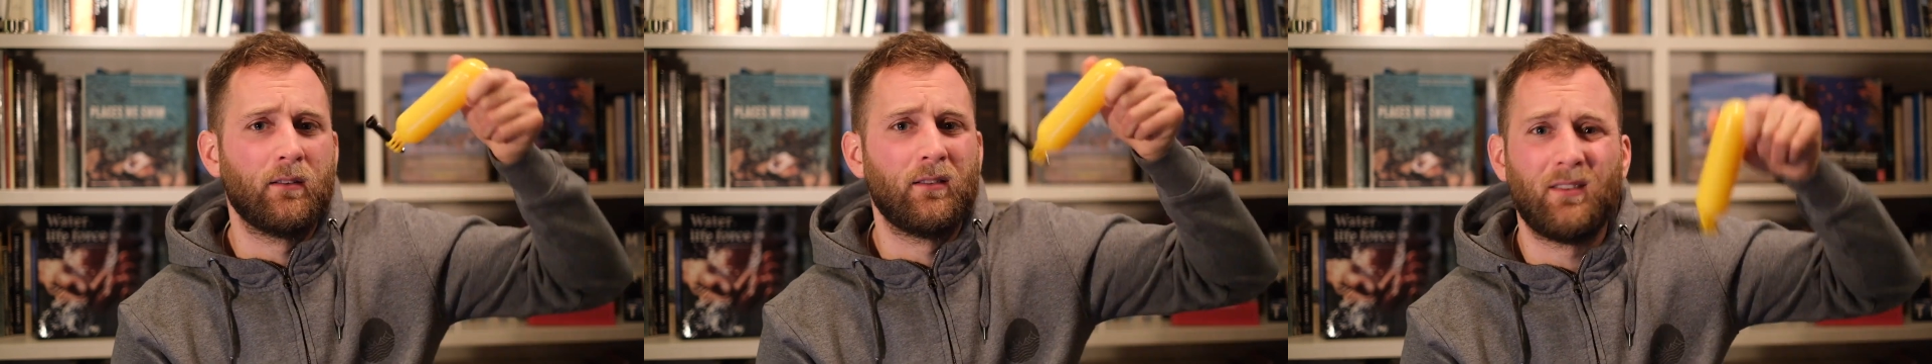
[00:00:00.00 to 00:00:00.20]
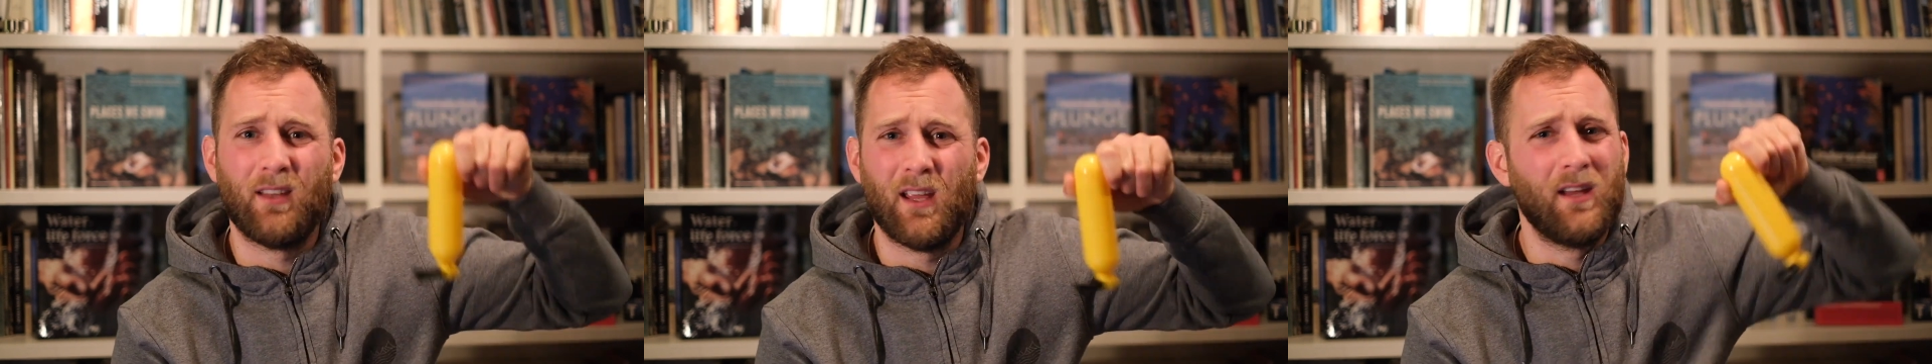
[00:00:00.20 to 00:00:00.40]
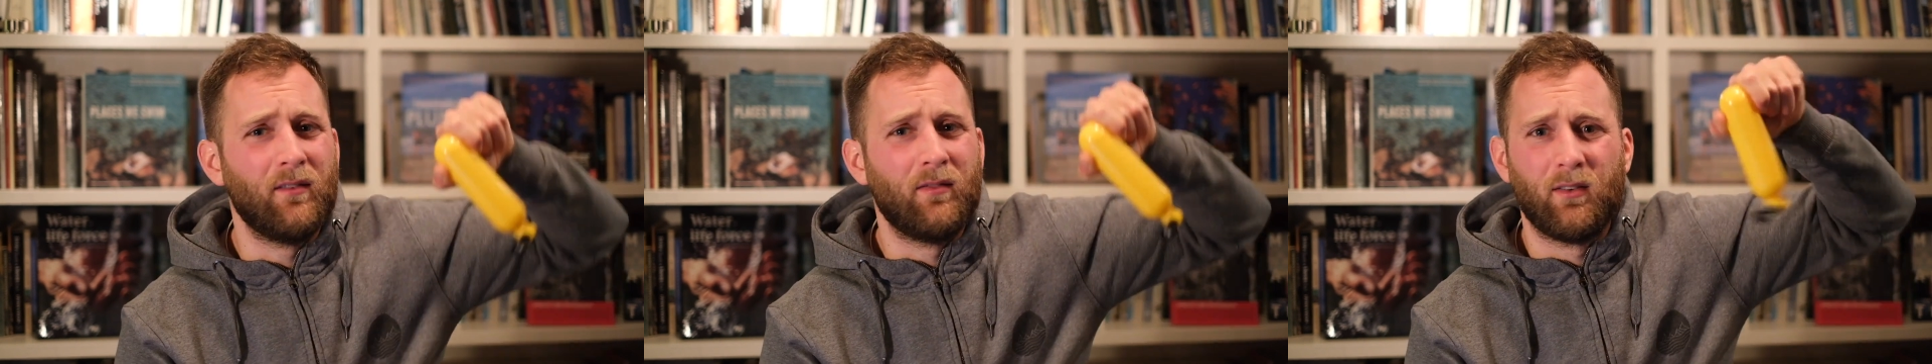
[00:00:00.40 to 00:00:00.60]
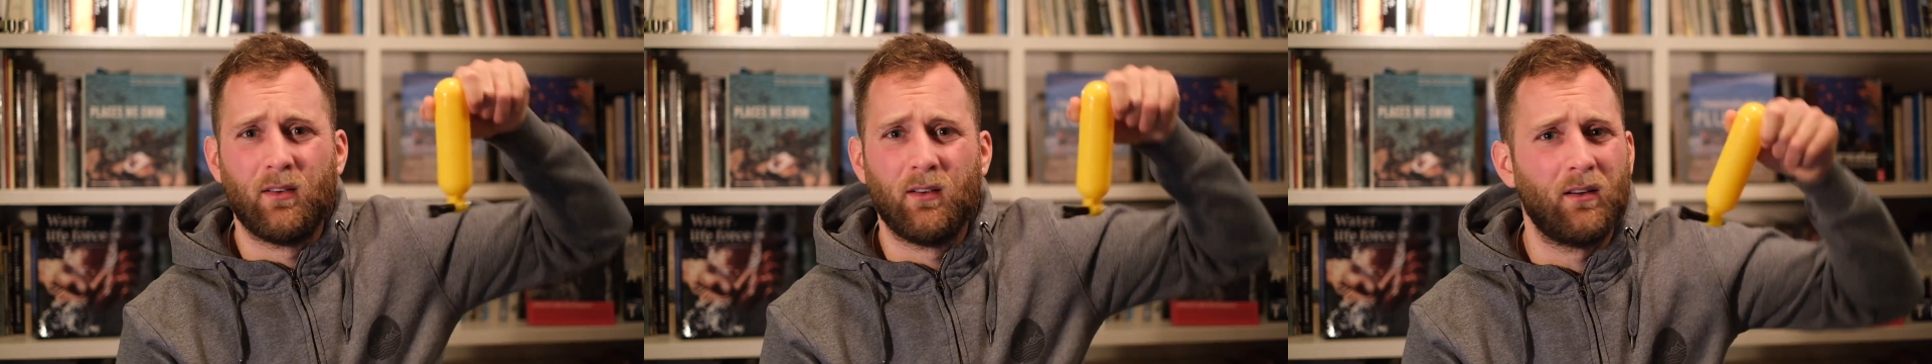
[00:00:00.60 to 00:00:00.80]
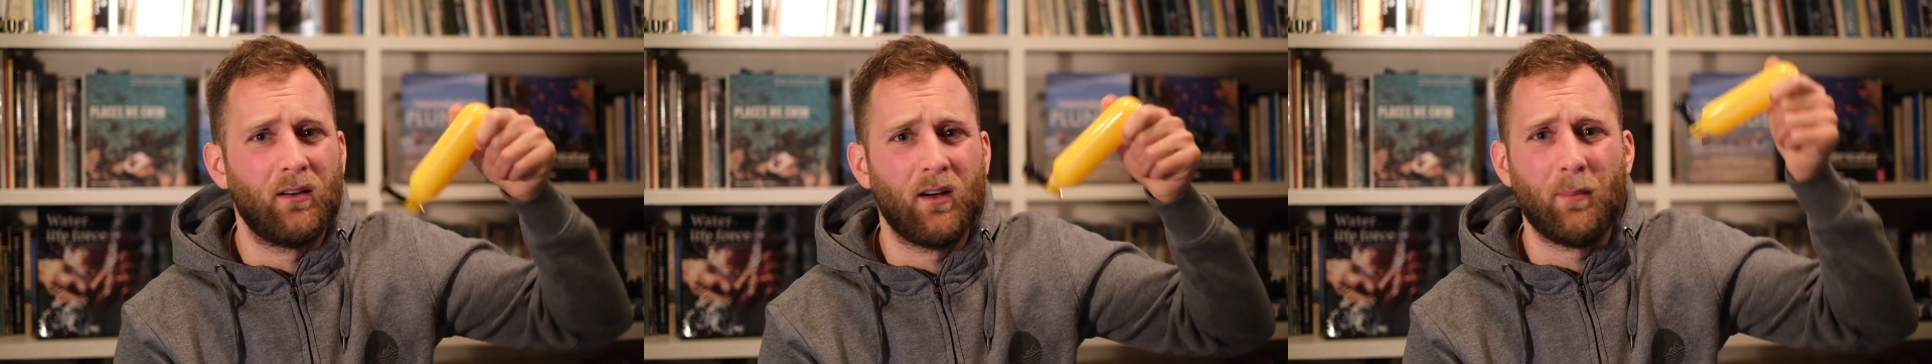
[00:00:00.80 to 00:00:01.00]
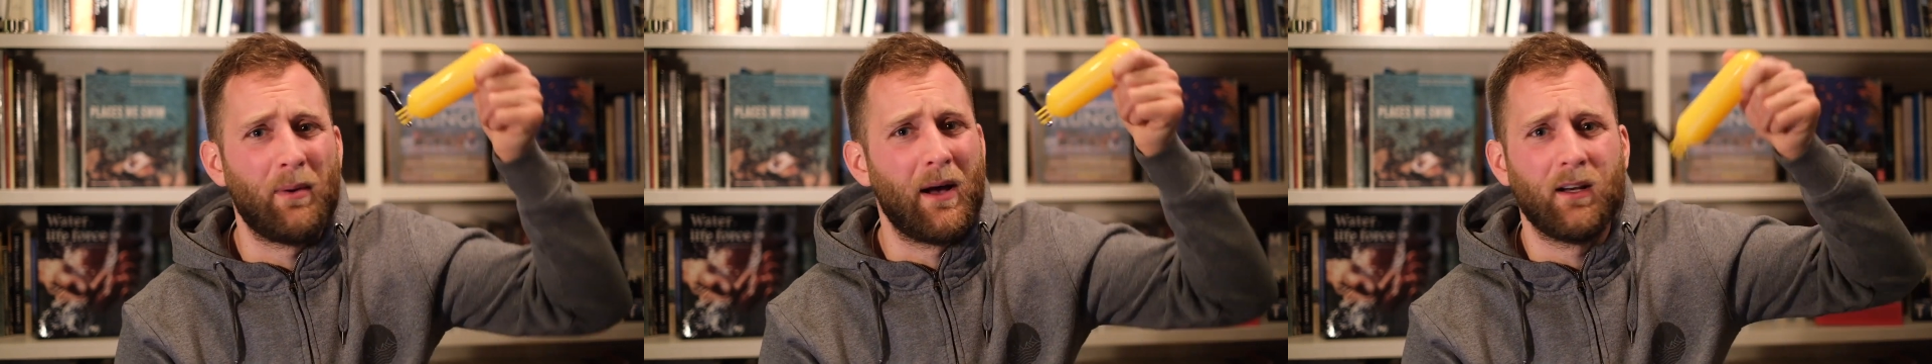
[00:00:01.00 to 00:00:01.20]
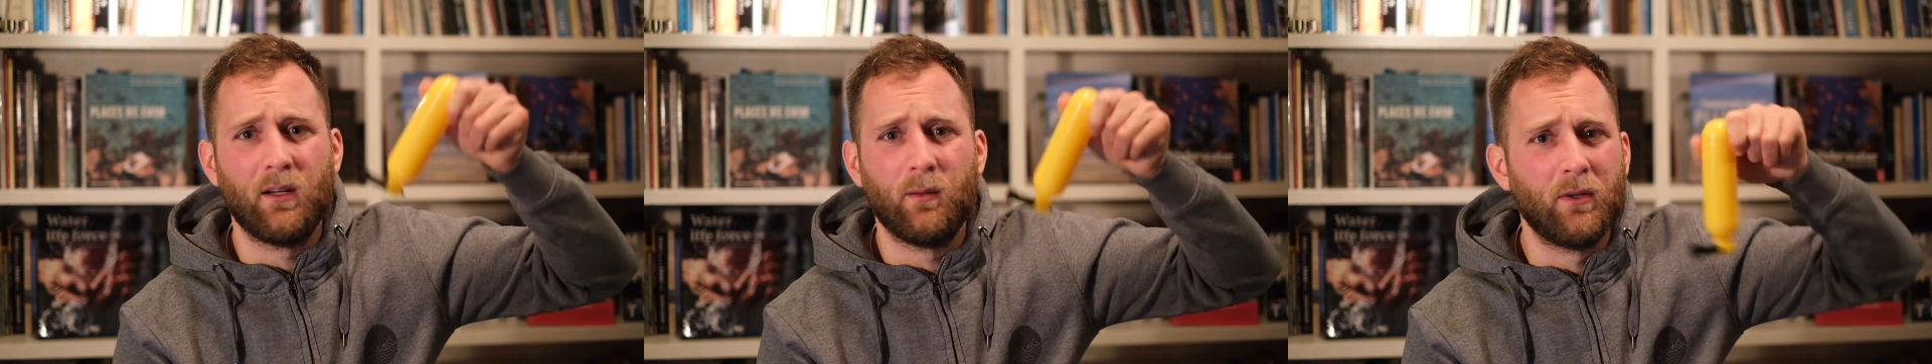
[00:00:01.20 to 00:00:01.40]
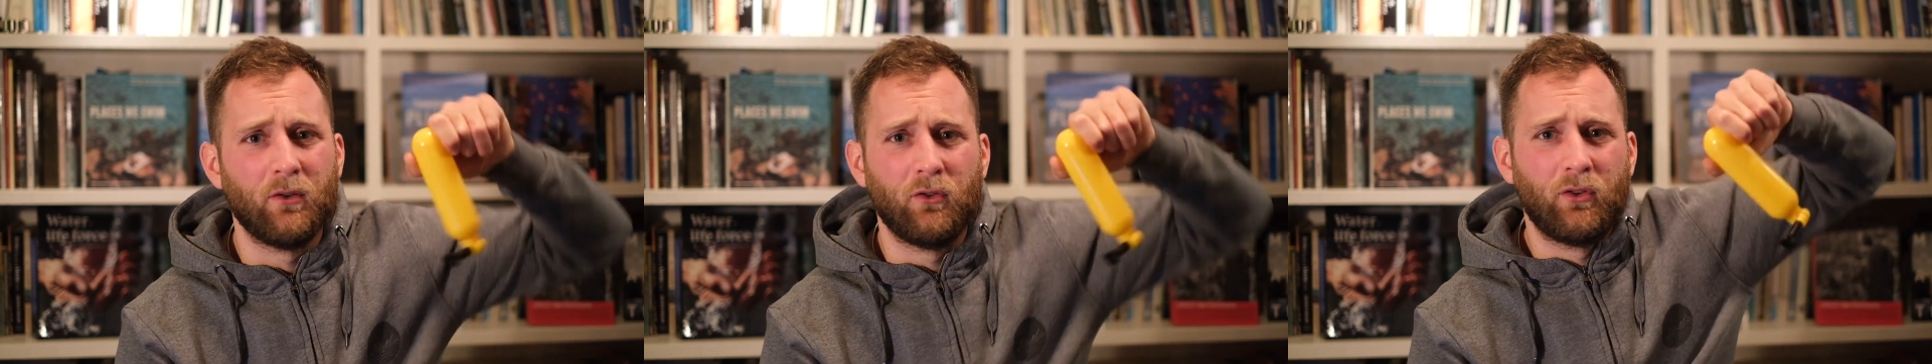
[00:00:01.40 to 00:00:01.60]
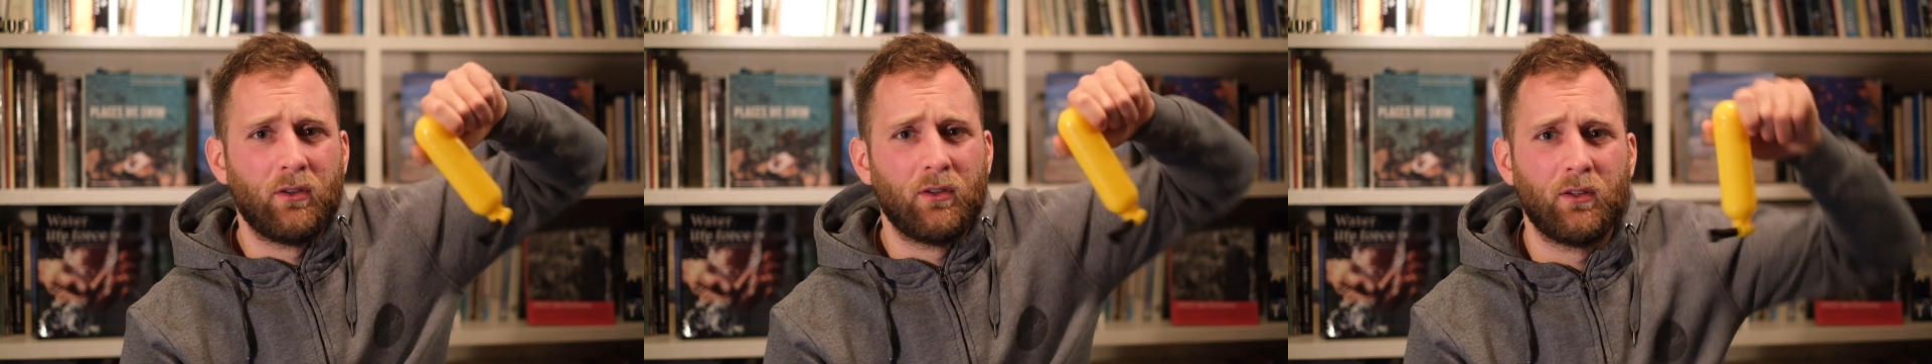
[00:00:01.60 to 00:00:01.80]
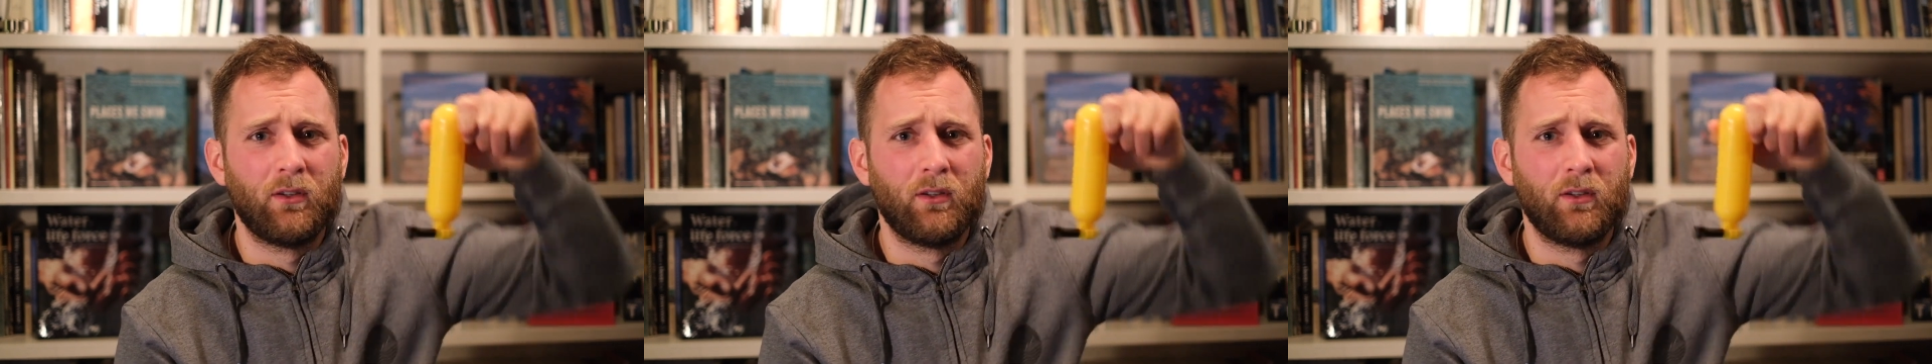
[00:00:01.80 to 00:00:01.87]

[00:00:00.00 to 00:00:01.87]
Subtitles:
save a bad image.